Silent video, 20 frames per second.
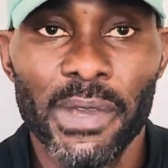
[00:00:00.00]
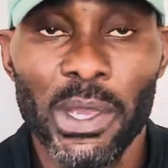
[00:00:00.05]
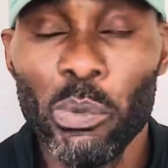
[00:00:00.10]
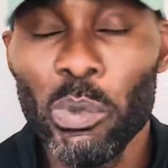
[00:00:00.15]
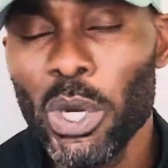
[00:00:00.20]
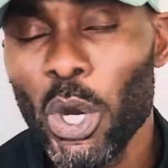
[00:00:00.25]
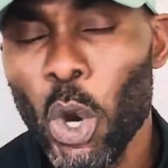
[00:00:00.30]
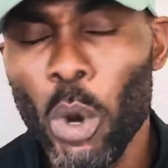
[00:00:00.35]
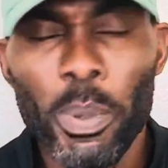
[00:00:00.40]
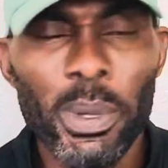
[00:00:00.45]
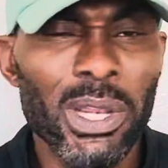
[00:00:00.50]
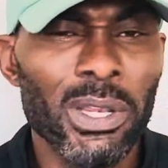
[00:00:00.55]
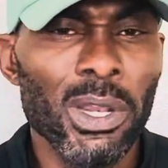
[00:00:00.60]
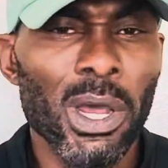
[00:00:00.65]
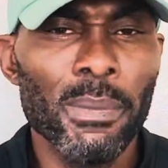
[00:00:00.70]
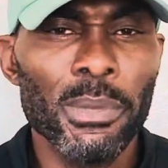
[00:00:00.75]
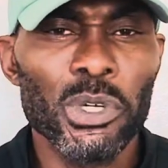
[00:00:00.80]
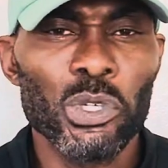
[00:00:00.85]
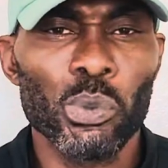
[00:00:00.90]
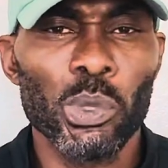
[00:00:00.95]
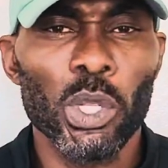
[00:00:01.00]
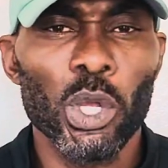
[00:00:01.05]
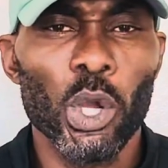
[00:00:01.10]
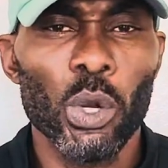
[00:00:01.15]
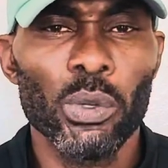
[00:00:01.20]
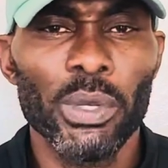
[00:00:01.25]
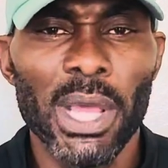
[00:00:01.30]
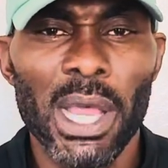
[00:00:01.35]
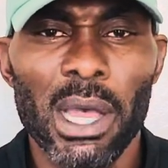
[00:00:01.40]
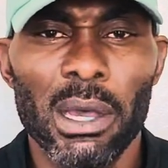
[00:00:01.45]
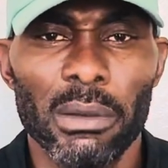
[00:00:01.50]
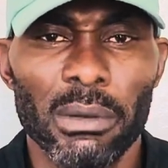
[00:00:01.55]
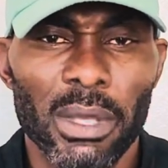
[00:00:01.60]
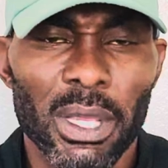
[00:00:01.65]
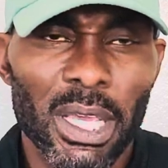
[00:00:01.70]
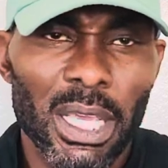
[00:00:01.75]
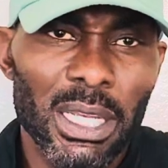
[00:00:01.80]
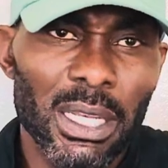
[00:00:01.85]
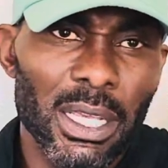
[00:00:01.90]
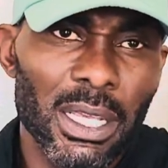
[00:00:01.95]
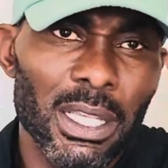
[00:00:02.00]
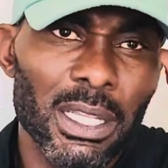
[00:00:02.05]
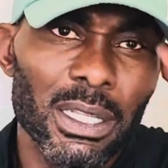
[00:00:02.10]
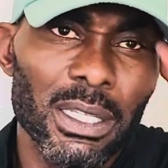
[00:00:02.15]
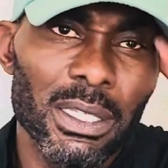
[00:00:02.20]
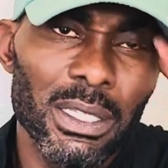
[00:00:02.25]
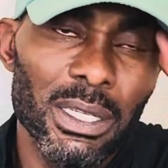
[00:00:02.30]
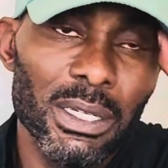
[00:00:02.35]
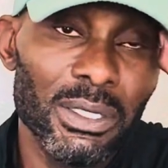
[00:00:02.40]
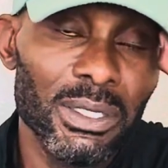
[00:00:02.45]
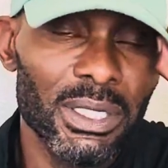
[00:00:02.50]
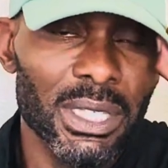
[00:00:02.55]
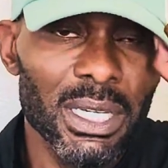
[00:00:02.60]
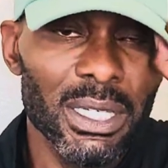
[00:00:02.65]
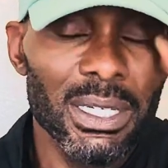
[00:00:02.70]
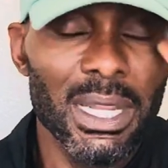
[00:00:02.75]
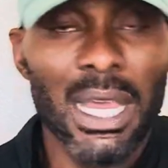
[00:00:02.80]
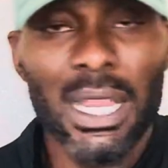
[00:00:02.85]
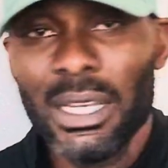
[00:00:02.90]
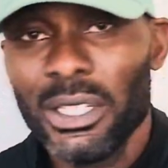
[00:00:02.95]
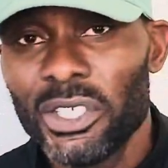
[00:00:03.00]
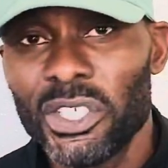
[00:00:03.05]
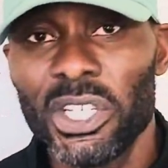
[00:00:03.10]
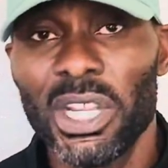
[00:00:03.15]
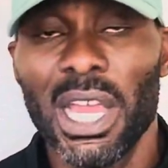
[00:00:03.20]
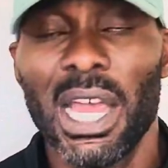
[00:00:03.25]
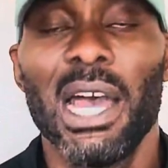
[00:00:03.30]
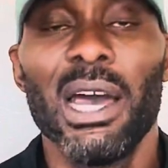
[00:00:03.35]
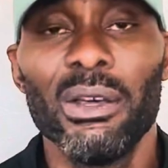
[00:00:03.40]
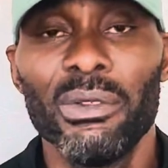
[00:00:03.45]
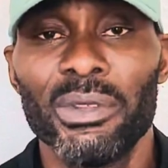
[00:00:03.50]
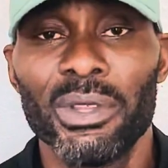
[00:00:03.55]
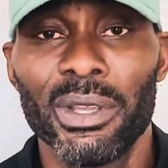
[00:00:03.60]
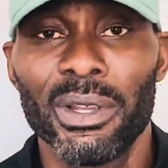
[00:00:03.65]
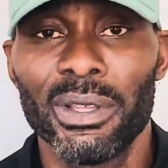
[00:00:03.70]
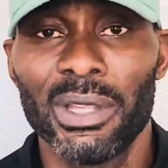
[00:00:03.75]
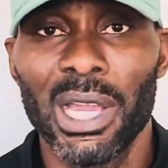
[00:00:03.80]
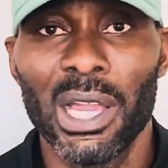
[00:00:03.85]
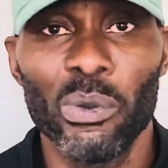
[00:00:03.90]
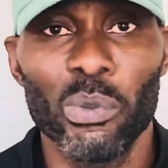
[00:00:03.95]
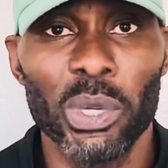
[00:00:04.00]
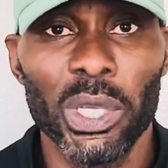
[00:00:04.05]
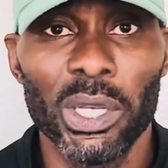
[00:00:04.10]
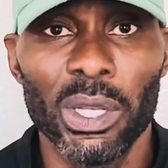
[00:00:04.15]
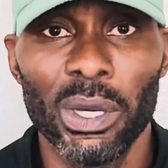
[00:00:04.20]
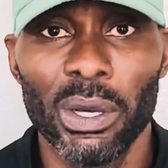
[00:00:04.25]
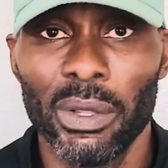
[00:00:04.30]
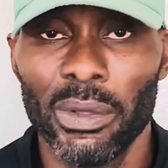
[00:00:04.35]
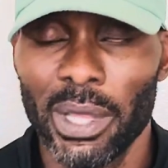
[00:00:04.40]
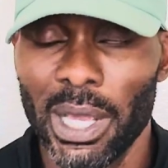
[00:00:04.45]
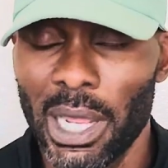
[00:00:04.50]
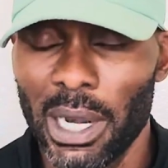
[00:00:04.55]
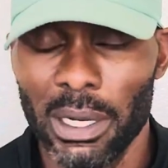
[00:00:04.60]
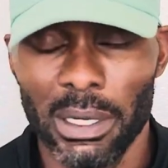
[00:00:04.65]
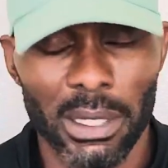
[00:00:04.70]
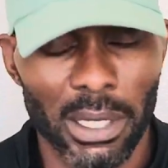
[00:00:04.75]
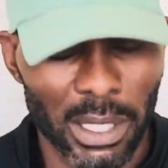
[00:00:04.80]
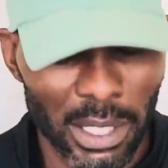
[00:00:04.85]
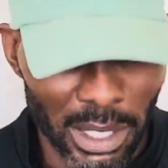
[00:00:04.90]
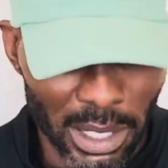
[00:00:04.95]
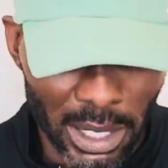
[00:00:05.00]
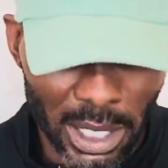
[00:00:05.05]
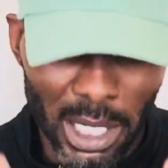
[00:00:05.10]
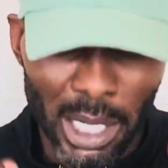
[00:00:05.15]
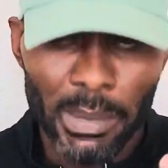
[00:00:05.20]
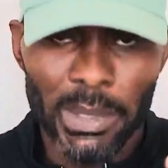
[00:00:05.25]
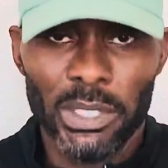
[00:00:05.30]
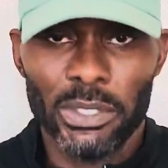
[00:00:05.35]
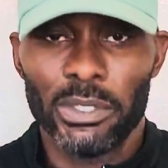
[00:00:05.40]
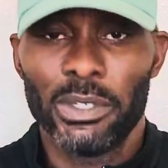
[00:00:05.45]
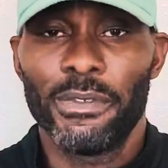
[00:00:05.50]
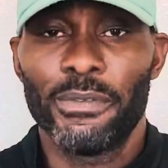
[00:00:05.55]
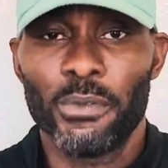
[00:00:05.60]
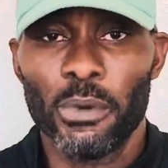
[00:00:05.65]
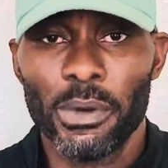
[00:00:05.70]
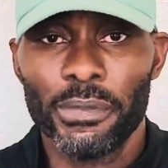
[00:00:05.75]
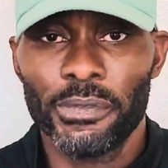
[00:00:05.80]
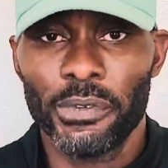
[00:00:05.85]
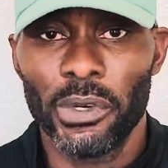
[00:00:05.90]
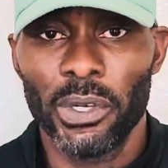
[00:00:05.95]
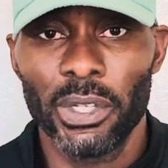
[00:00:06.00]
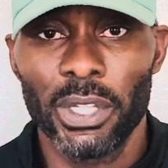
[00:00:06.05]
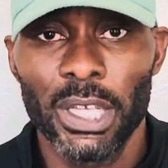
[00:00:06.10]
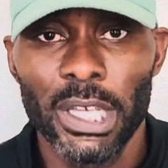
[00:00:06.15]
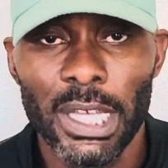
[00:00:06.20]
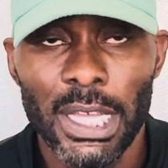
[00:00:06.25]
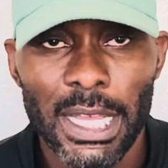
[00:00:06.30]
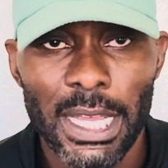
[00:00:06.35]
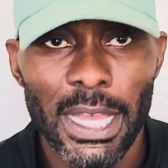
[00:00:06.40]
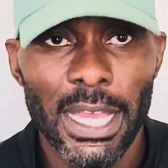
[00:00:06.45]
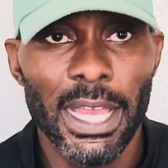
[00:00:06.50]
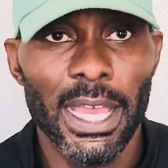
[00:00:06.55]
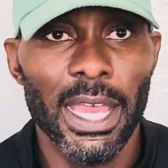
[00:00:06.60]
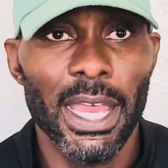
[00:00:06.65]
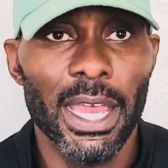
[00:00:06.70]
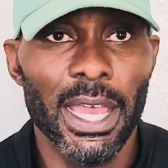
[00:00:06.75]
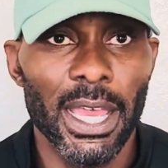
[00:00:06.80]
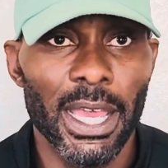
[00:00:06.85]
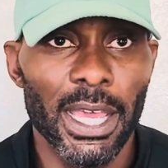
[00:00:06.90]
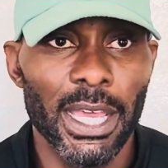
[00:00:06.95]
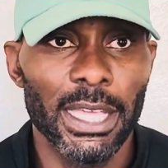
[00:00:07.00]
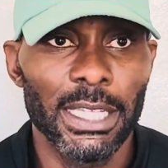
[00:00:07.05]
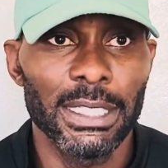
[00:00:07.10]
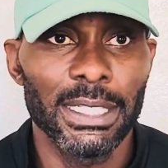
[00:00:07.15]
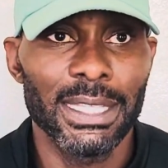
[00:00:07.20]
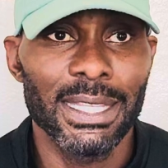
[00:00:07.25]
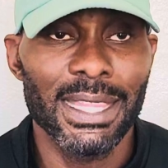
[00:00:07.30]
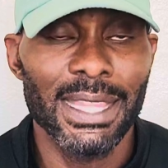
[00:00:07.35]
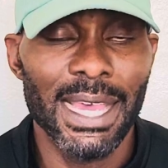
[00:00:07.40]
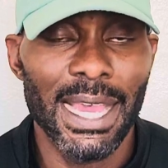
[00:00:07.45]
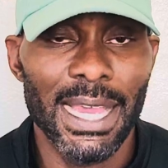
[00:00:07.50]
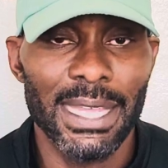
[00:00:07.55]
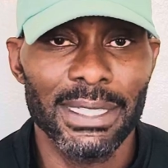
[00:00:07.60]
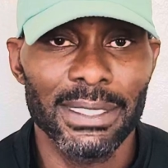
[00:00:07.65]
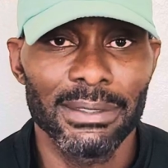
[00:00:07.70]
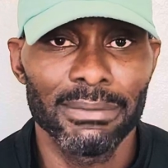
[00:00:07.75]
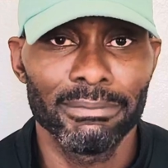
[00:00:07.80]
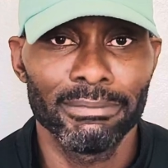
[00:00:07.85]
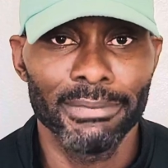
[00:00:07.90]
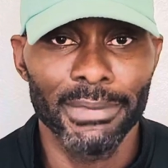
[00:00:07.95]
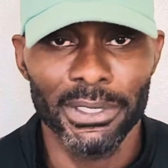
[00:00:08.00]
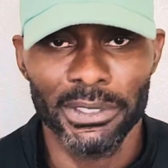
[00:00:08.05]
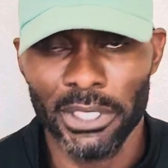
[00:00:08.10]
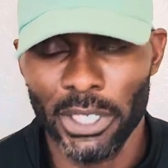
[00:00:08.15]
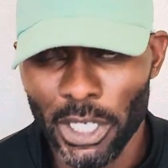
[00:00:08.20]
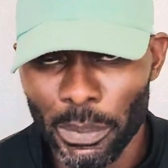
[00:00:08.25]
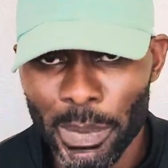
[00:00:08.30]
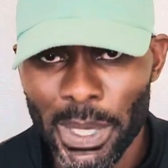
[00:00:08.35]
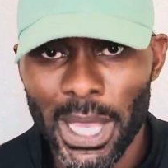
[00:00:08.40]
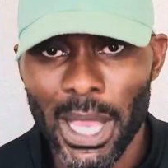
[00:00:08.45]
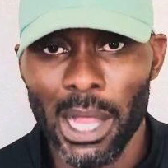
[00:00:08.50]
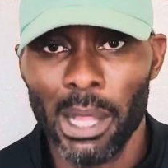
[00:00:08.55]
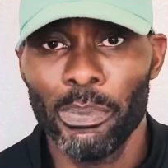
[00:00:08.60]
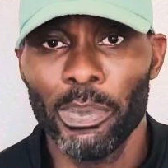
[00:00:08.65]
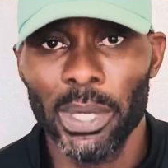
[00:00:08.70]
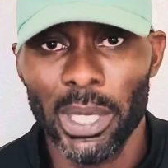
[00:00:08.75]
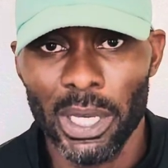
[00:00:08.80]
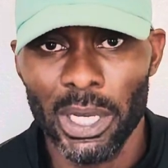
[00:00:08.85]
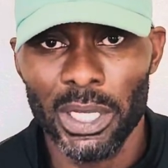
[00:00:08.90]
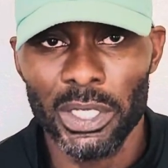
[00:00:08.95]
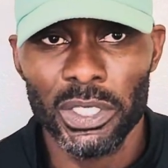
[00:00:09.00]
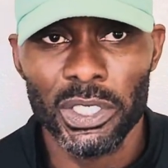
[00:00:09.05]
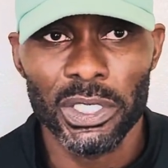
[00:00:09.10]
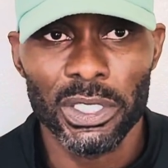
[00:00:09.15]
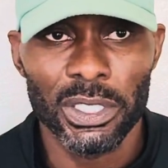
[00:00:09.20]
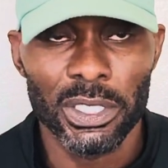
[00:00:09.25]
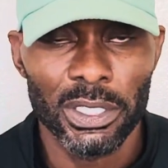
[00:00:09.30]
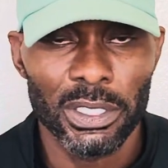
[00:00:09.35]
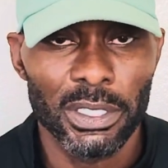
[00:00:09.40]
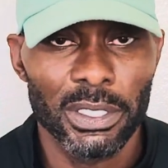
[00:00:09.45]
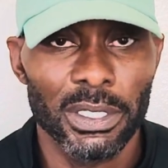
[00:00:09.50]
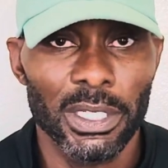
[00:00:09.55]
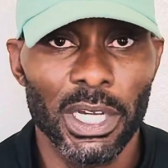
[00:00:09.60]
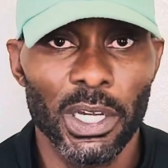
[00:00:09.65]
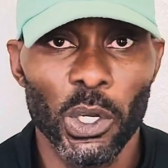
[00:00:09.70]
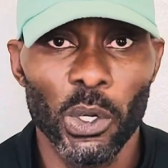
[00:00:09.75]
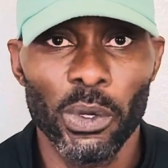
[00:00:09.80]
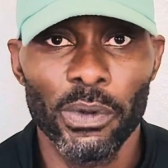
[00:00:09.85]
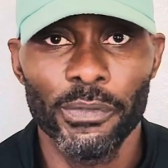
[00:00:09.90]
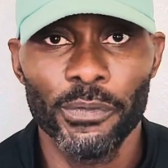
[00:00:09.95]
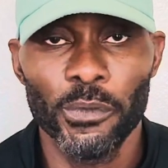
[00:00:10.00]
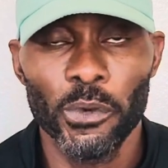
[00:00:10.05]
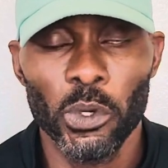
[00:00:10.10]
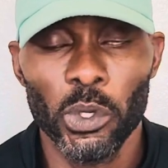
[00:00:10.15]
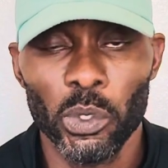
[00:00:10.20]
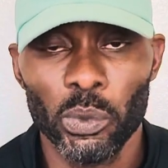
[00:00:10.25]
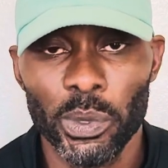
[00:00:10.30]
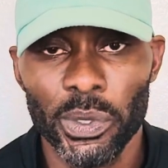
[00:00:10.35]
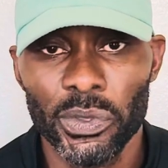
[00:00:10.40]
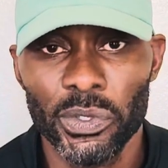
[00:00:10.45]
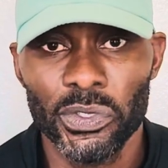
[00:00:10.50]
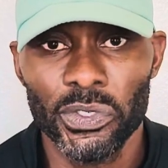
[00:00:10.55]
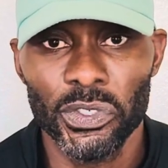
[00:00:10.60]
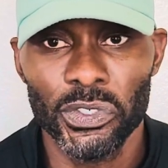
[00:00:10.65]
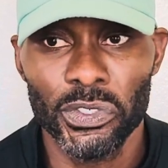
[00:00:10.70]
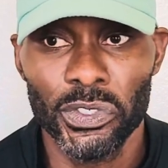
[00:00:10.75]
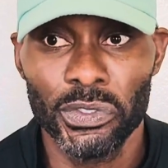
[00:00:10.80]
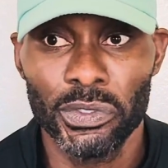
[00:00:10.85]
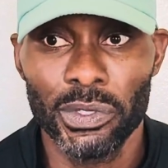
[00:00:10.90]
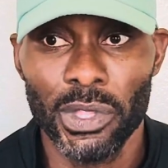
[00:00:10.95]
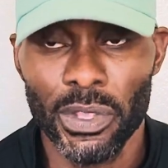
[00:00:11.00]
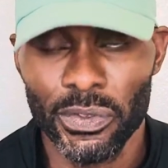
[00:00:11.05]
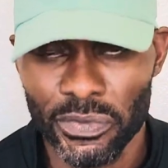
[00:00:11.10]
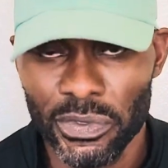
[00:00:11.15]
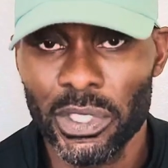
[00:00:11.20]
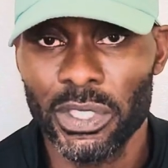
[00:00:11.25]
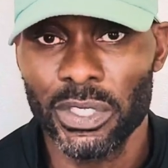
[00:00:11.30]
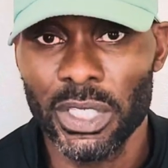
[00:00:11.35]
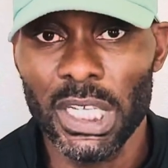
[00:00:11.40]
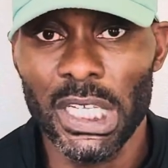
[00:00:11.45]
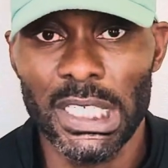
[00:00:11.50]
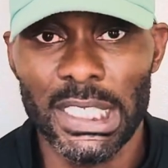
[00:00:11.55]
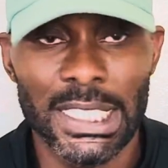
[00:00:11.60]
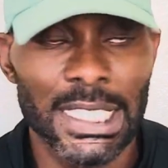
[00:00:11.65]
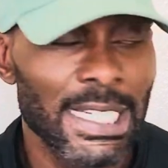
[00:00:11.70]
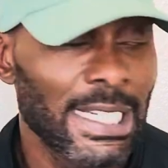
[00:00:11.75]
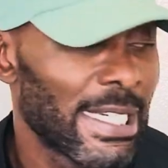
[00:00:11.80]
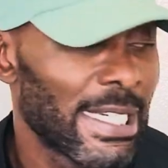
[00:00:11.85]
And we're hoping the numbers will go down. And there's technology out there that we know that coming to the forefront, and that is going to be helping us going forward with this disease.